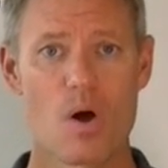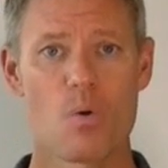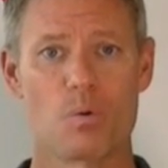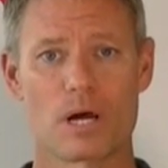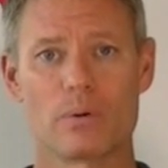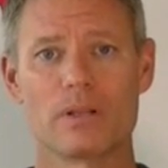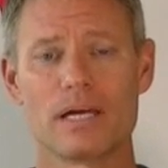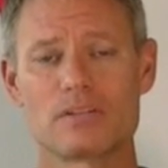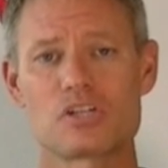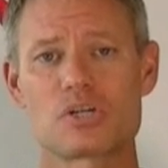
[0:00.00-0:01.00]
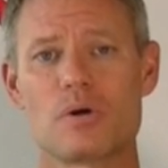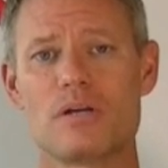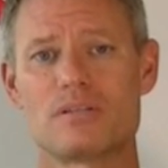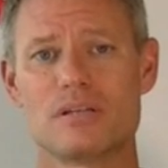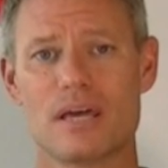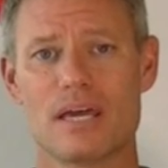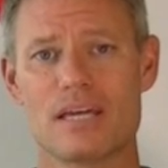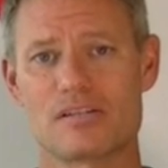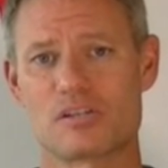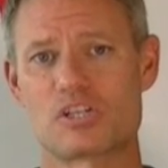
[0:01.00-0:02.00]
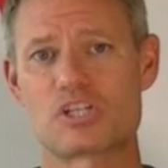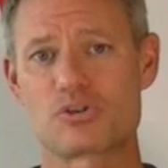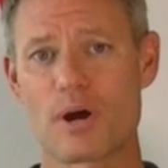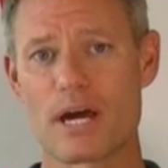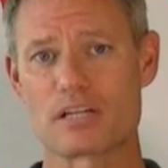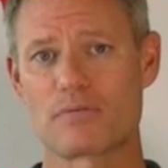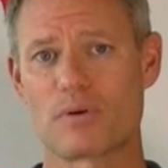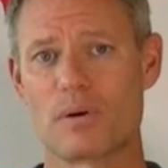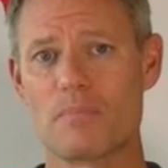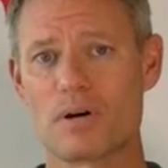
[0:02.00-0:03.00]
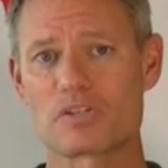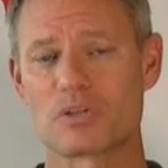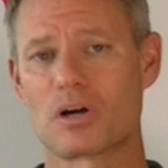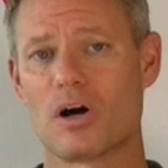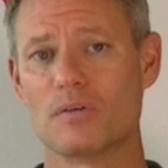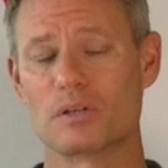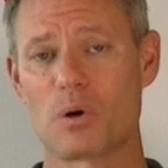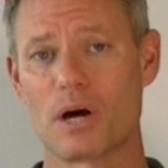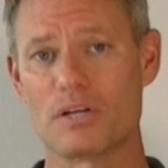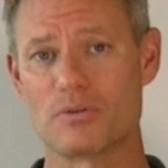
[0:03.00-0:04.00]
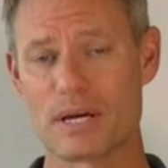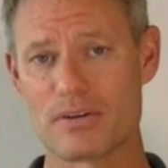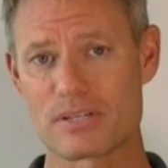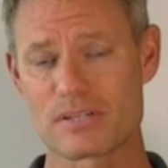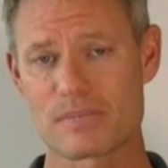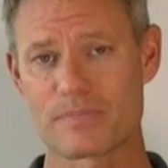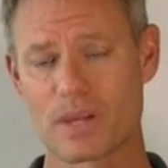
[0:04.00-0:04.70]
What I would like to show you today is a stretch for a muscle called the Pronator